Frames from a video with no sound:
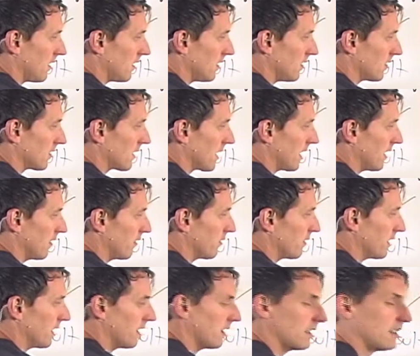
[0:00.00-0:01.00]
those kind of
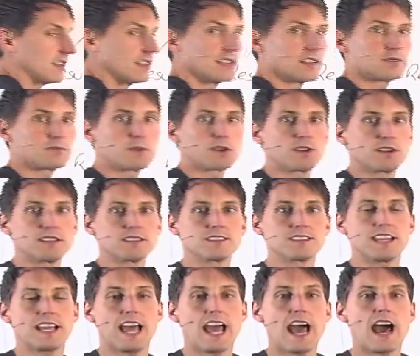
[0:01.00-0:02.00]
the experience
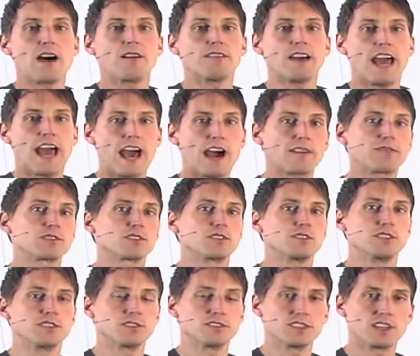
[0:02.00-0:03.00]
they have after
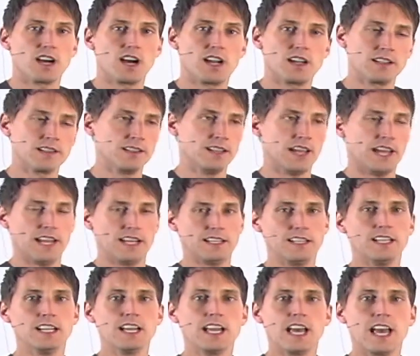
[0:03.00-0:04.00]
they're done.
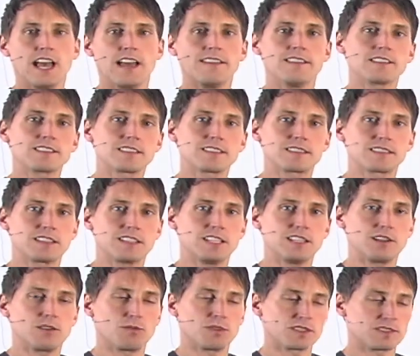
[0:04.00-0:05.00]
And this is,
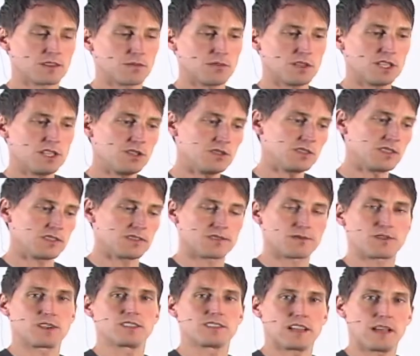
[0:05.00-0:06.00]
when someone uses,
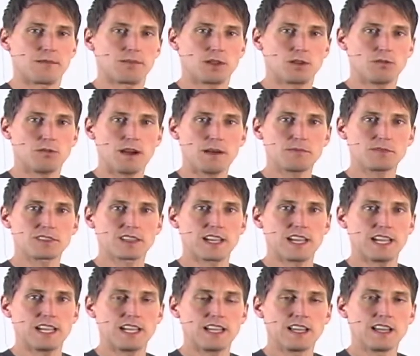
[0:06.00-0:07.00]
for example, a
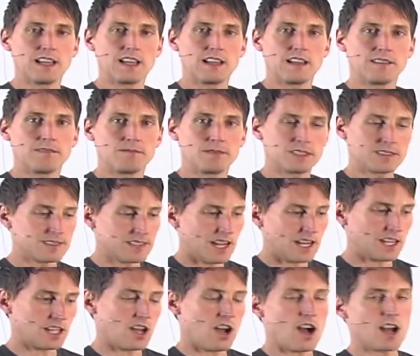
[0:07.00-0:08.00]
website, it's
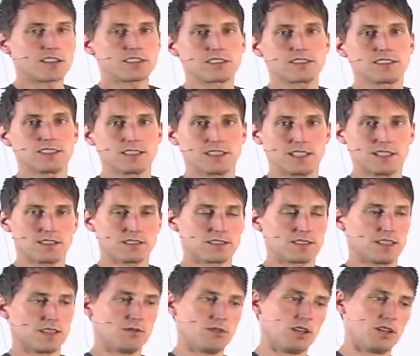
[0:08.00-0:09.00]
not a conscious thing. They don't
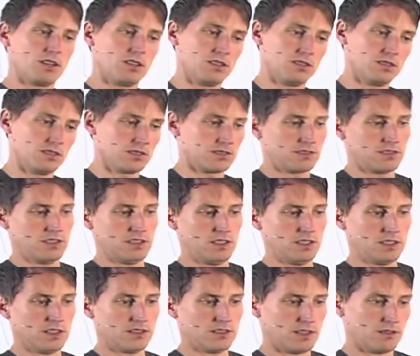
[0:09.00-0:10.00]
say, well, let's see,
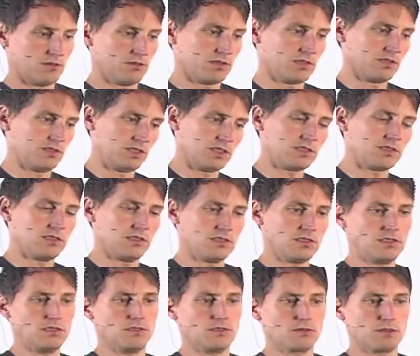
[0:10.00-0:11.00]
that was an easy
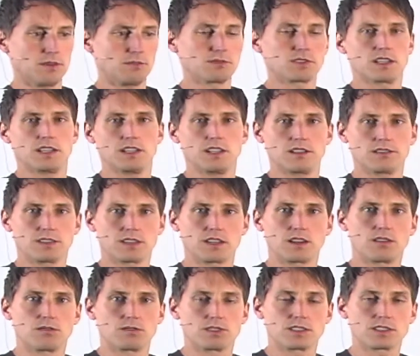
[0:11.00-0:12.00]
to use website, I think
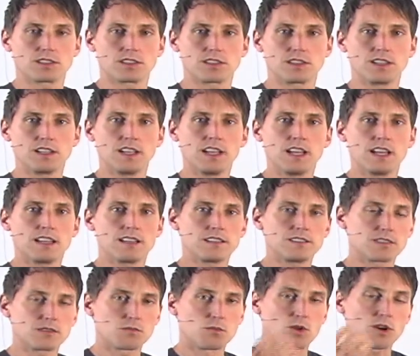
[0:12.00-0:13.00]
I'll return.
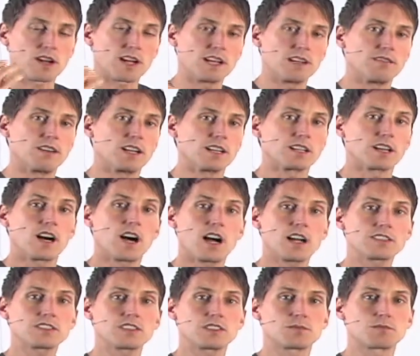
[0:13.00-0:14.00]
These are more kind of
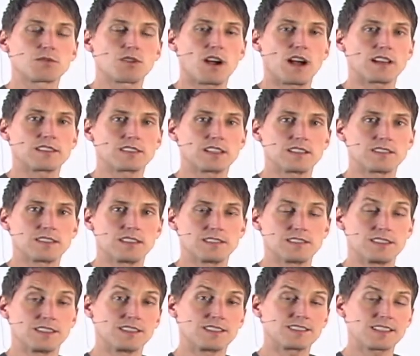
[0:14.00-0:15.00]
unconscious processes,
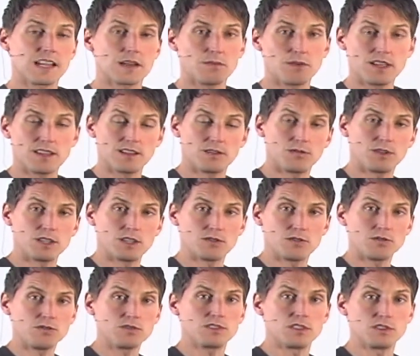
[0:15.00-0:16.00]
in the same way that when you
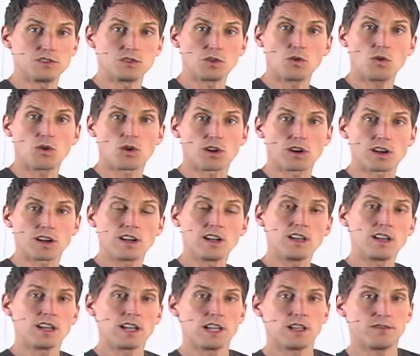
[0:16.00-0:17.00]
use a door,
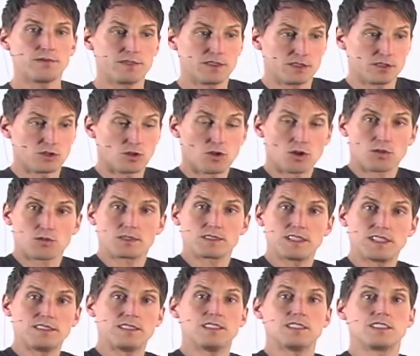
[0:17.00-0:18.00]
if the door was
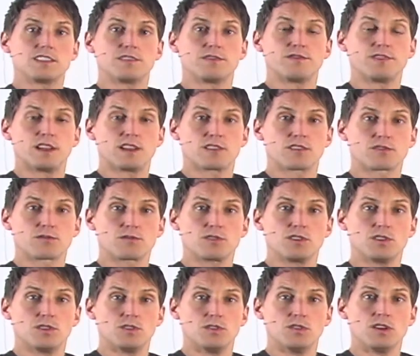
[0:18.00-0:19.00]
easy to fit
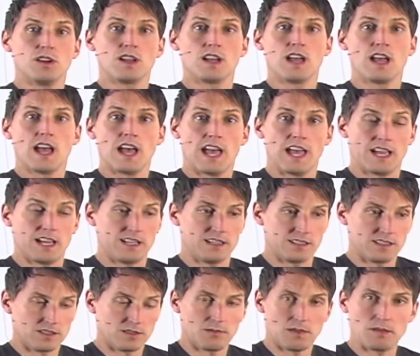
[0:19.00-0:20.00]
through and
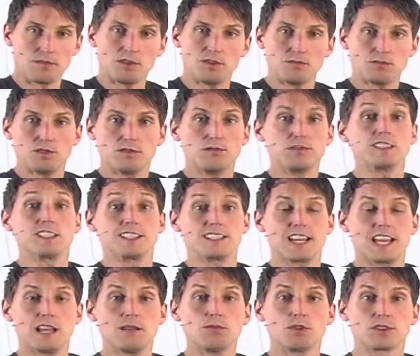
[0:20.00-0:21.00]
maybe you moved a
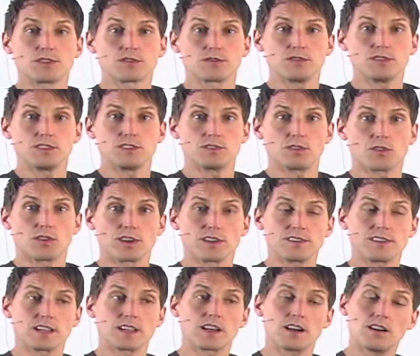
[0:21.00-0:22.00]
table through the door, you
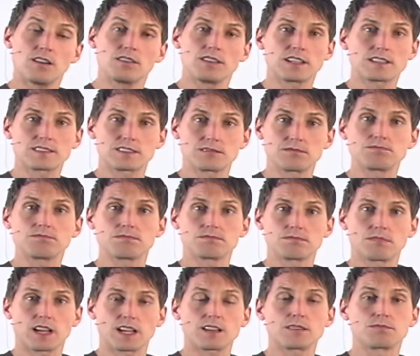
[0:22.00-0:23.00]
think, oh,
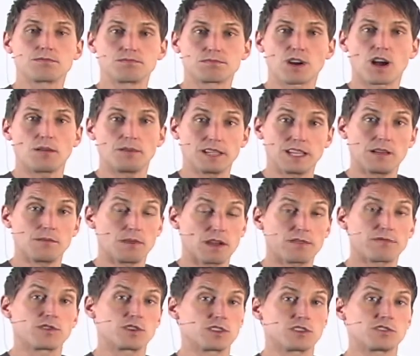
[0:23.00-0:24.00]
I could probably get my
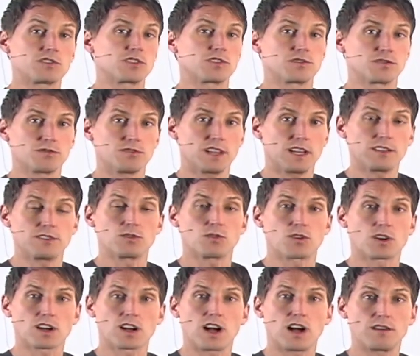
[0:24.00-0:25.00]
furniture through that
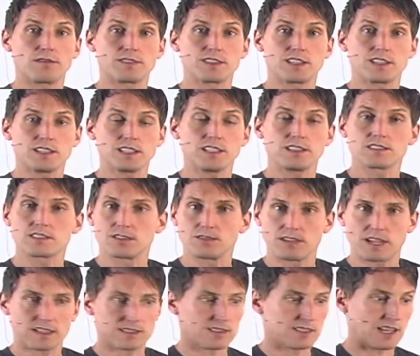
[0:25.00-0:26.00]
door confidently. And so
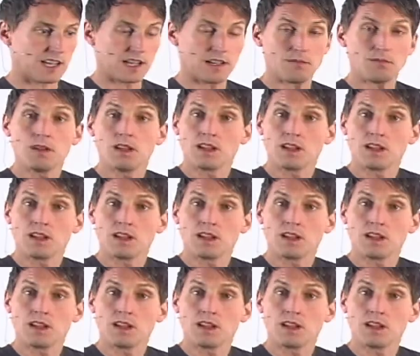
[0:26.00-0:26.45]
next time